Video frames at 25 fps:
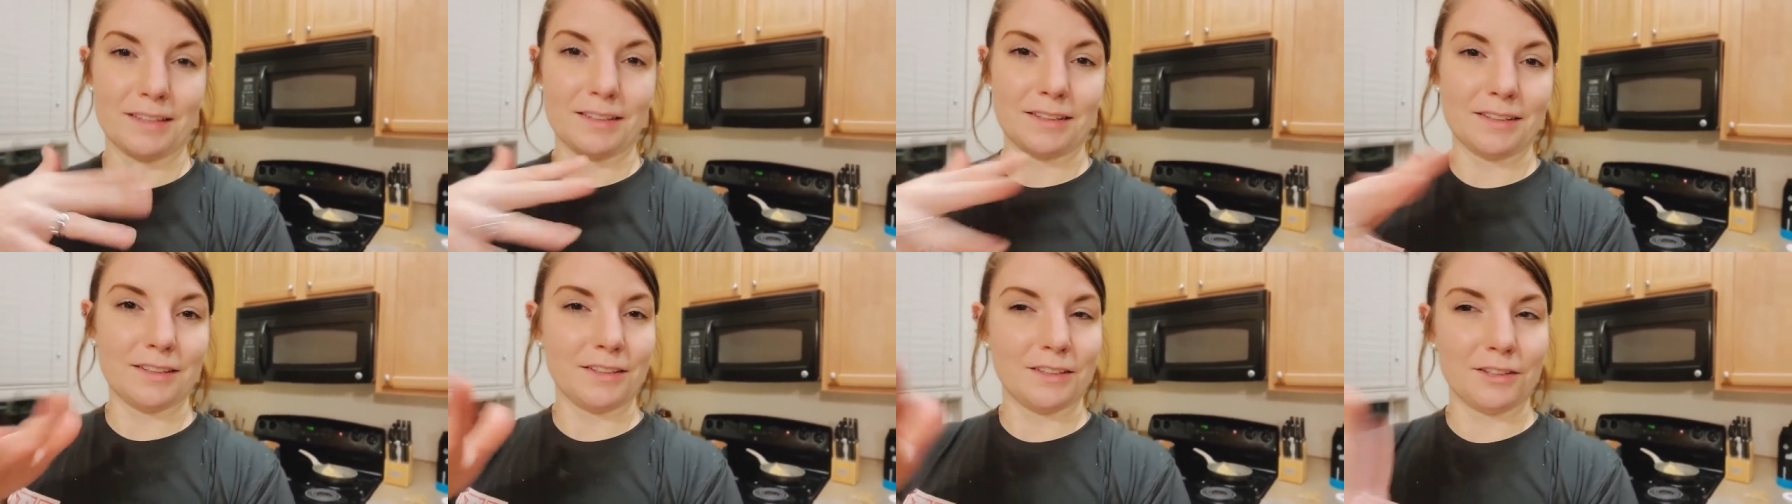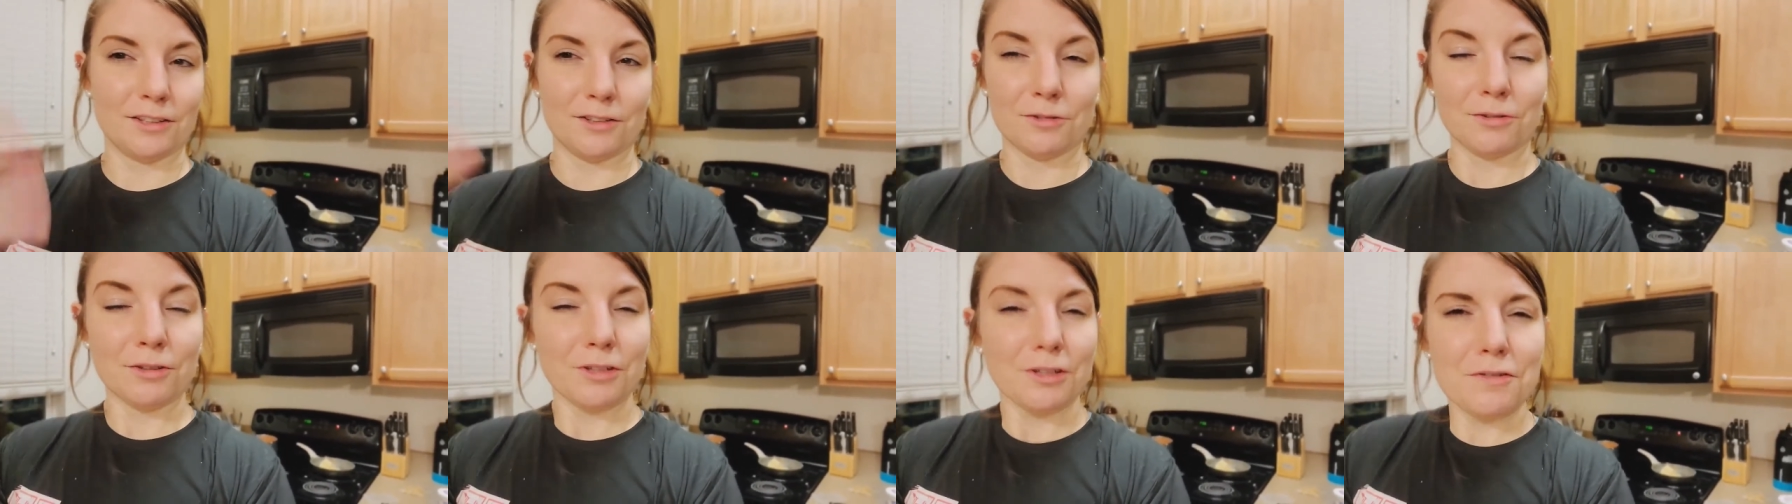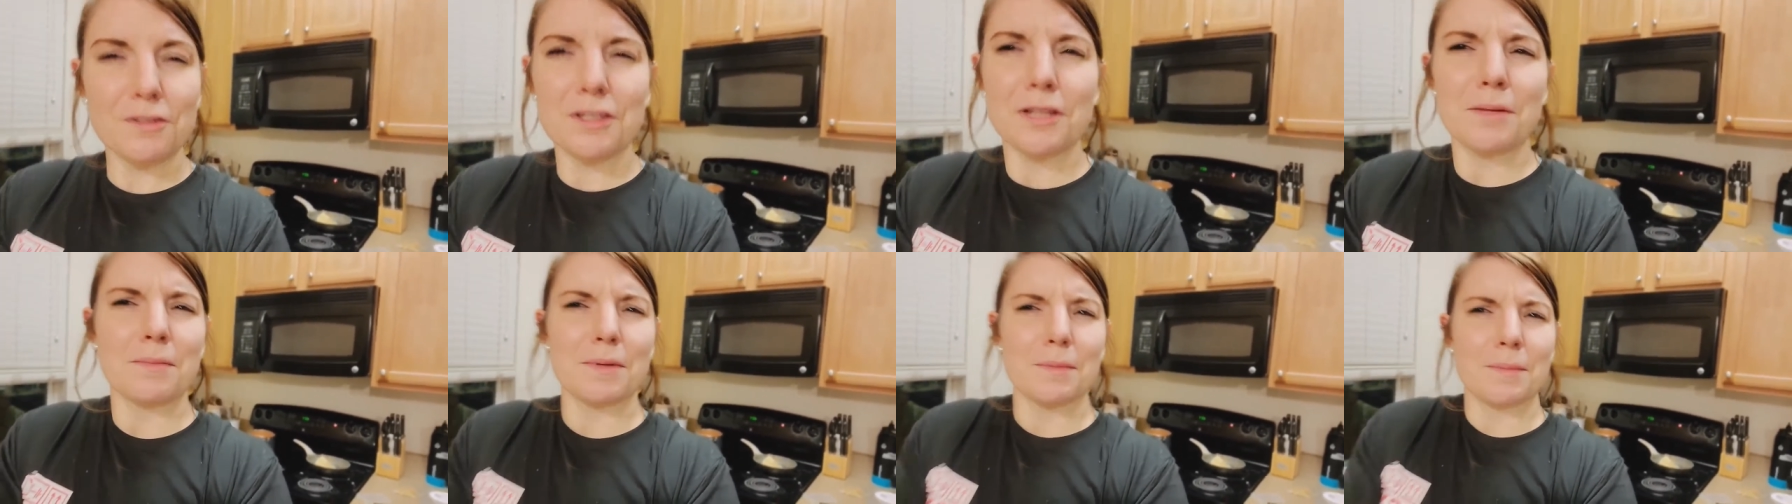you know, you've
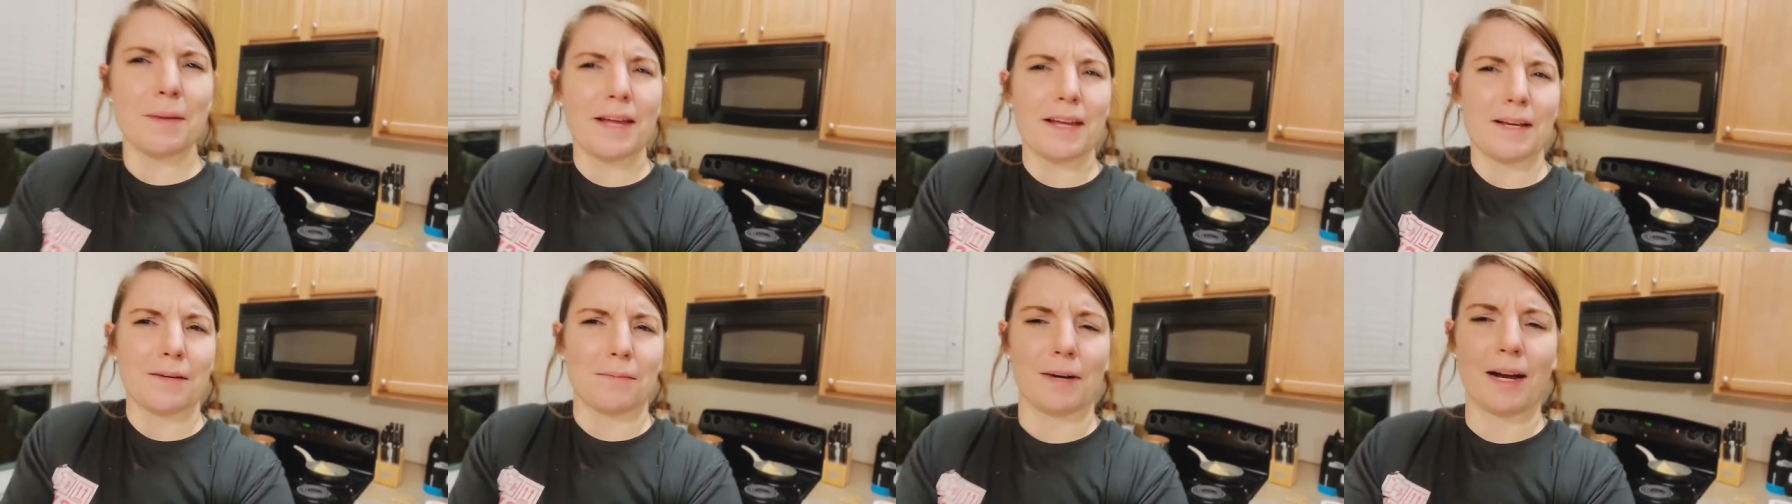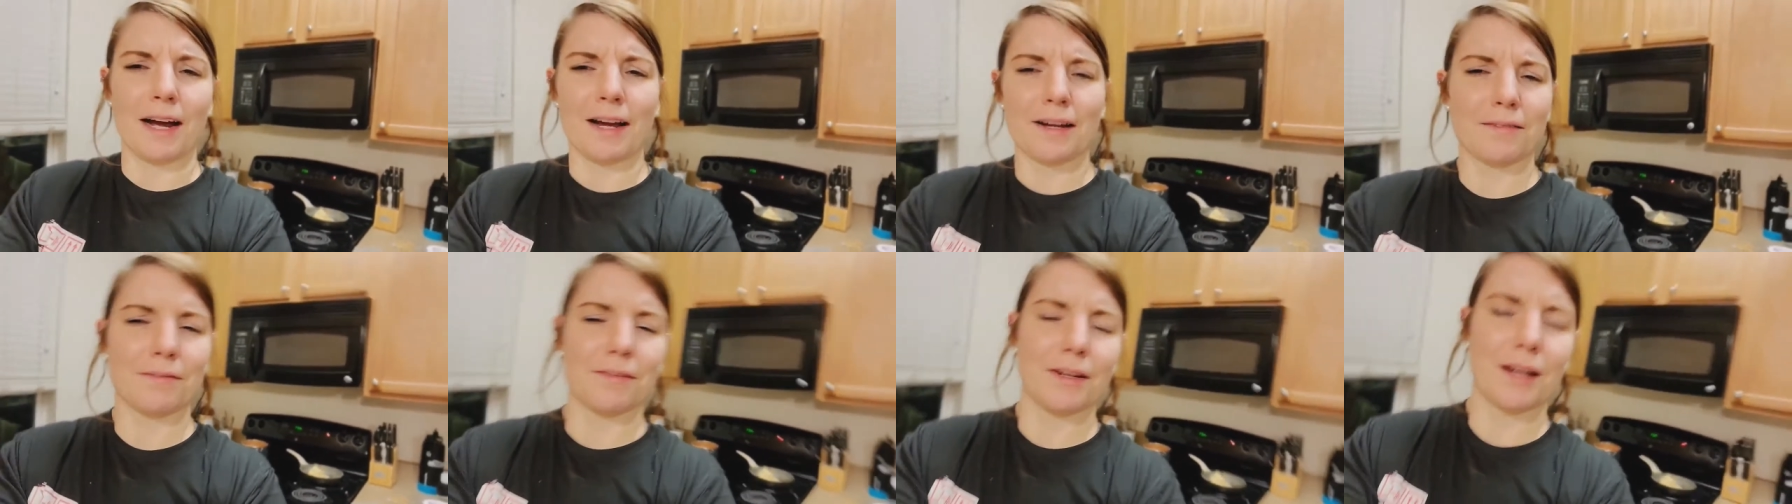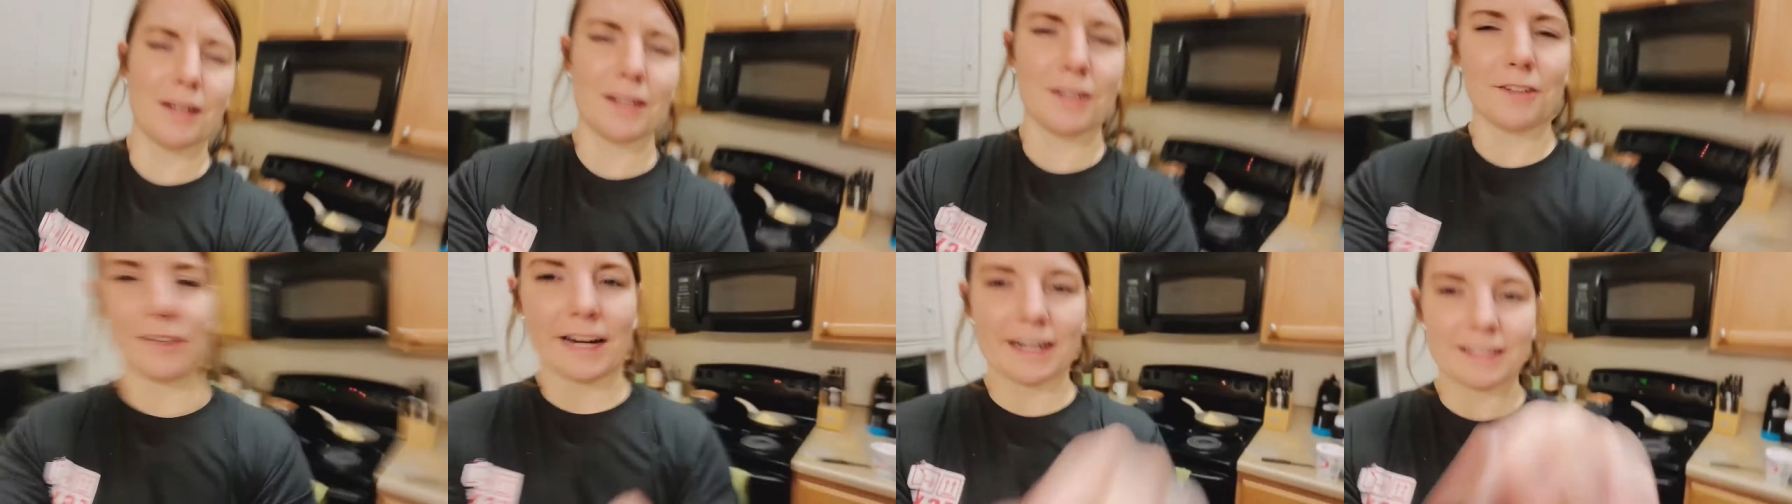seen me make them. I, I
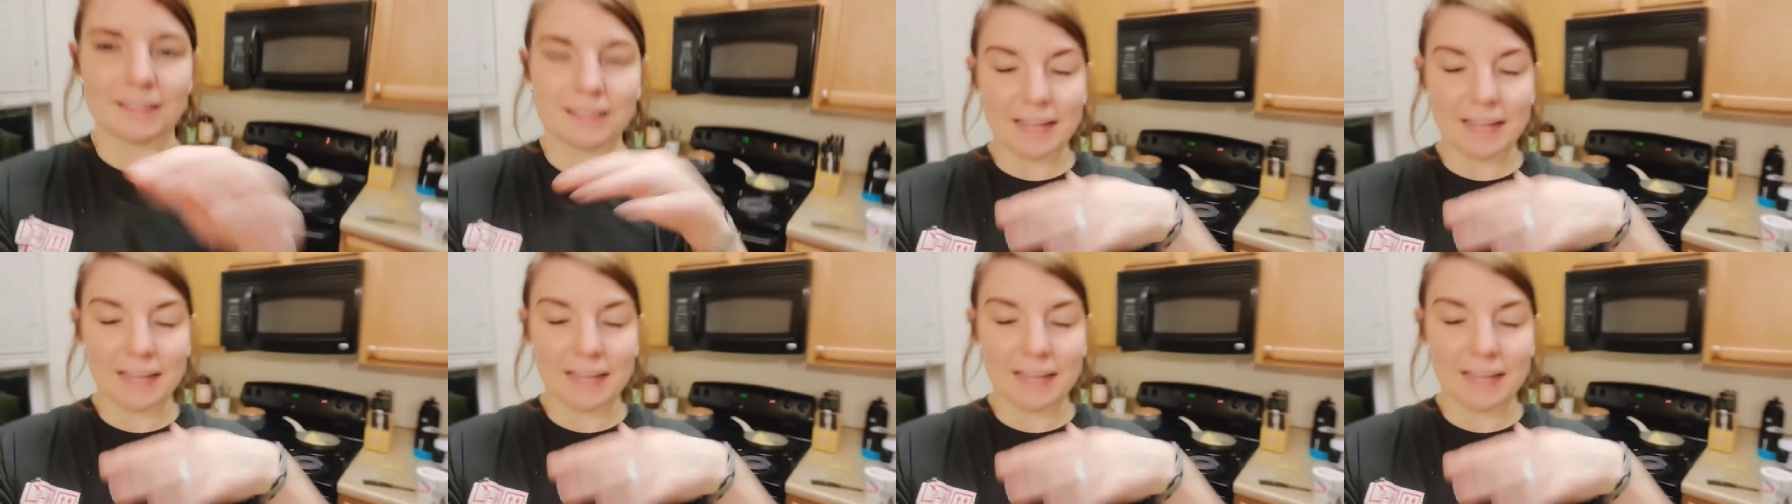crack